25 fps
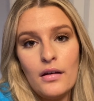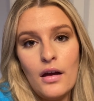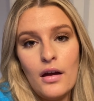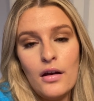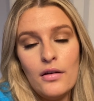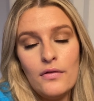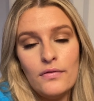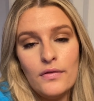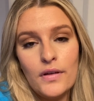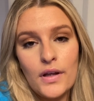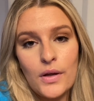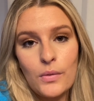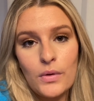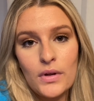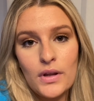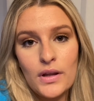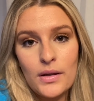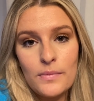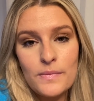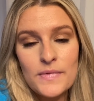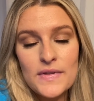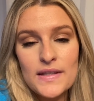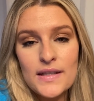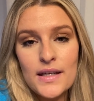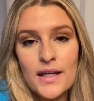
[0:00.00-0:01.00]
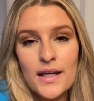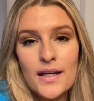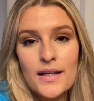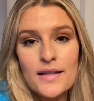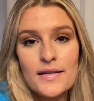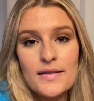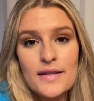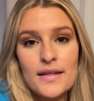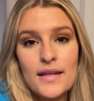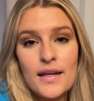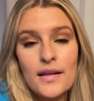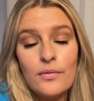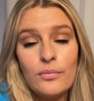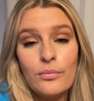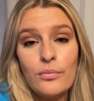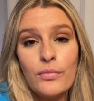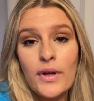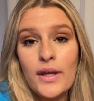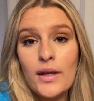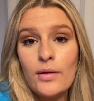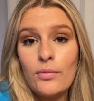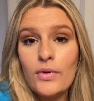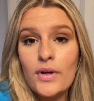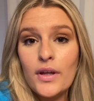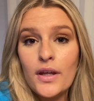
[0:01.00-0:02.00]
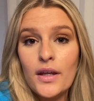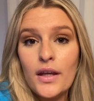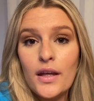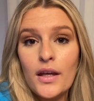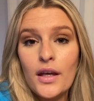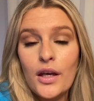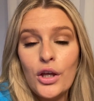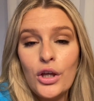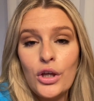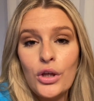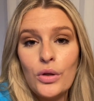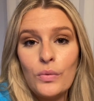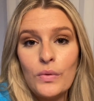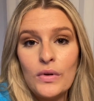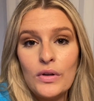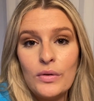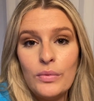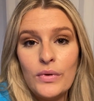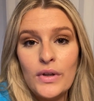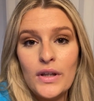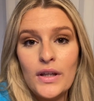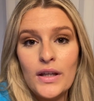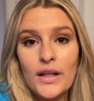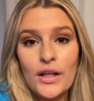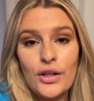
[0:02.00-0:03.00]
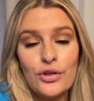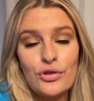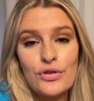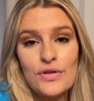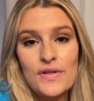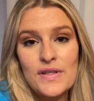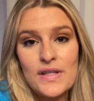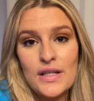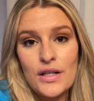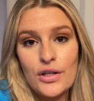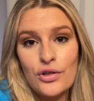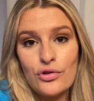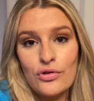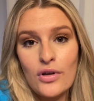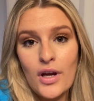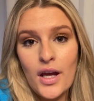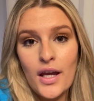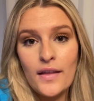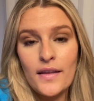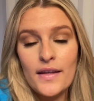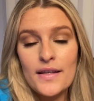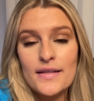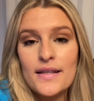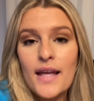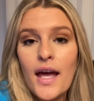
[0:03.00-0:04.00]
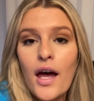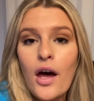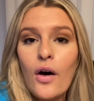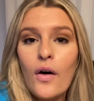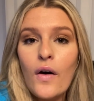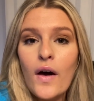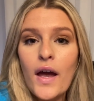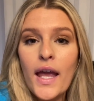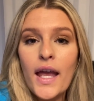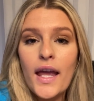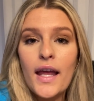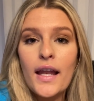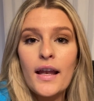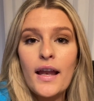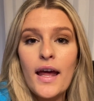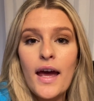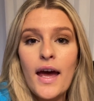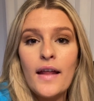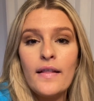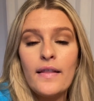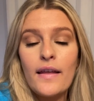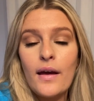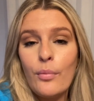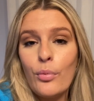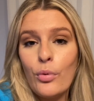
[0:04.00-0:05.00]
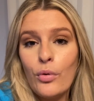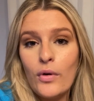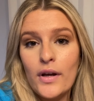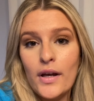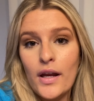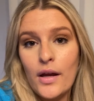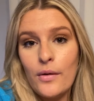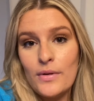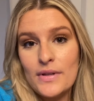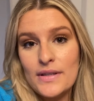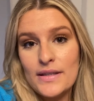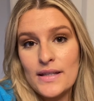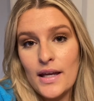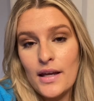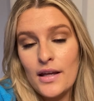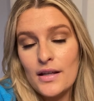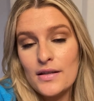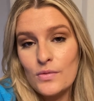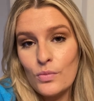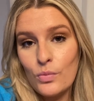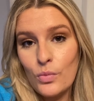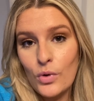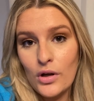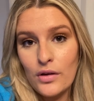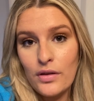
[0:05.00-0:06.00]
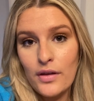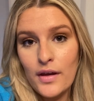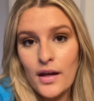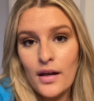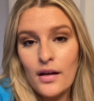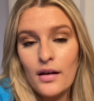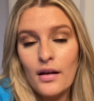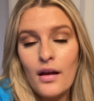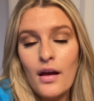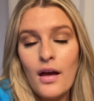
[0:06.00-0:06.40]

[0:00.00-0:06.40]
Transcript: of liquid lipsticks, then maybe you would be interested in trying these out, and at that point I would say it's worth it.